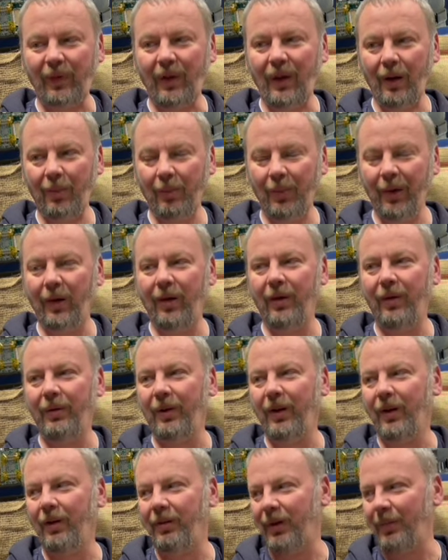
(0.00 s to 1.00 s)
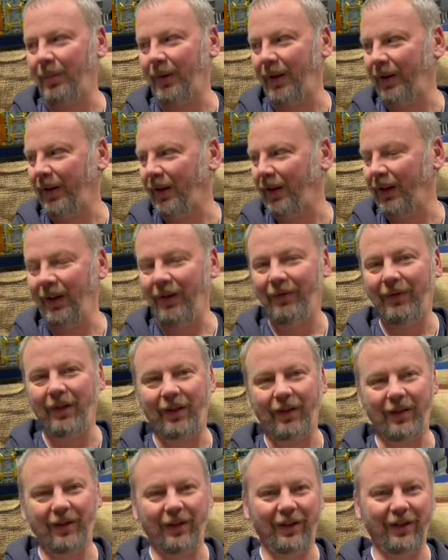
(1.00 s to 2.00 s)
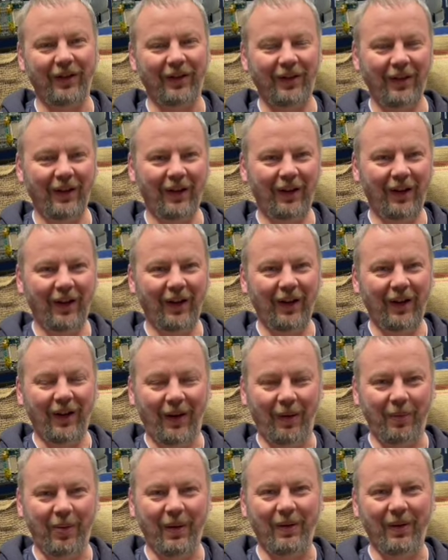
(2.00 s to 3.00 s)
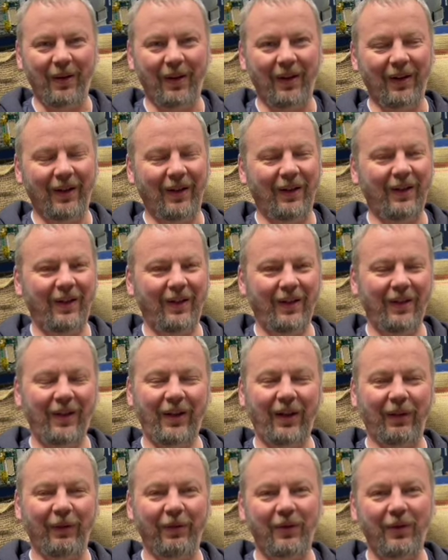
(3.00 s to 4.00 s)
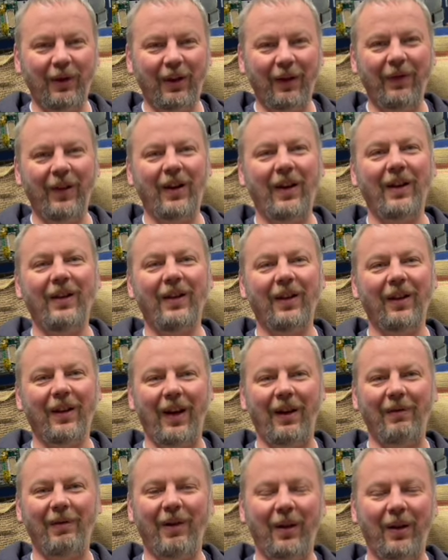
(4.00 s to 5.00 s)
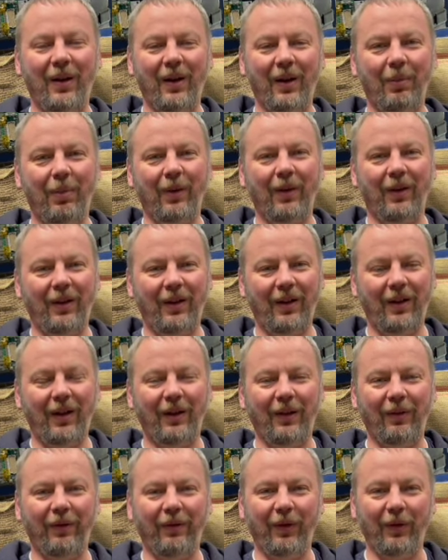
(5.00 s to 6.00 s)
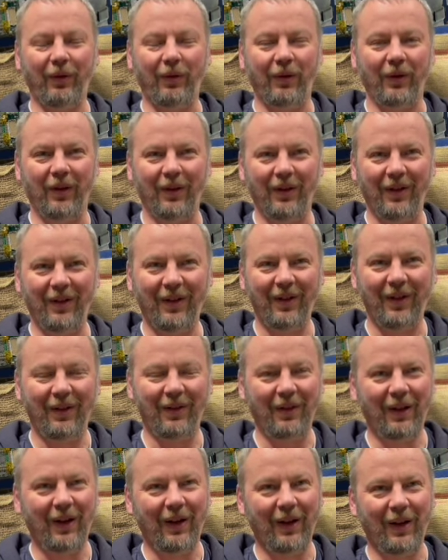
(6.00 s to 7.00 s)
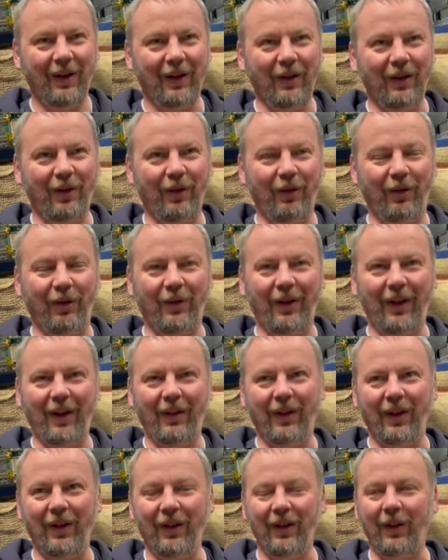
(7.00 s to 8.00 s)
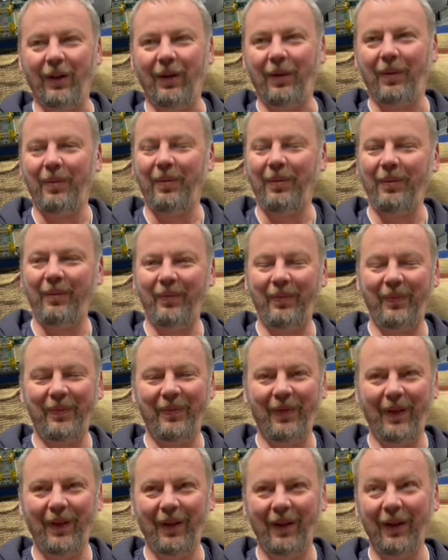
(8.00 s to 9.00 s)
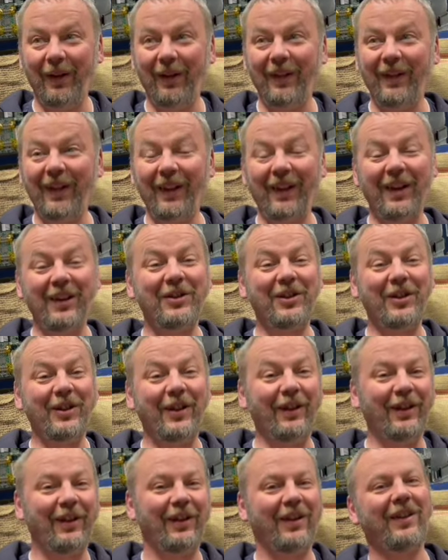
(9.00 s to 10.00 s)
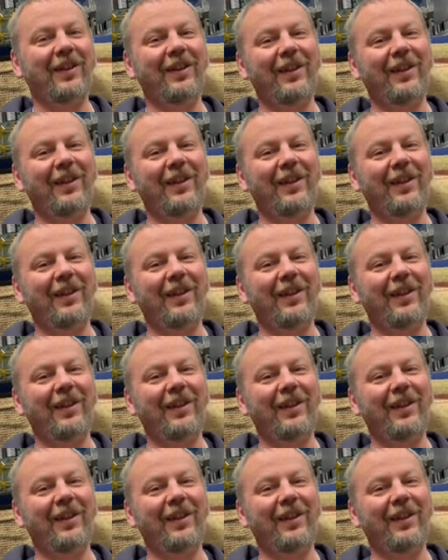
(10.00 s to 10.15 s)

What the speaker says: But who knows about that either, because apparently self-driving isn't that reliable itself on not having little glitches,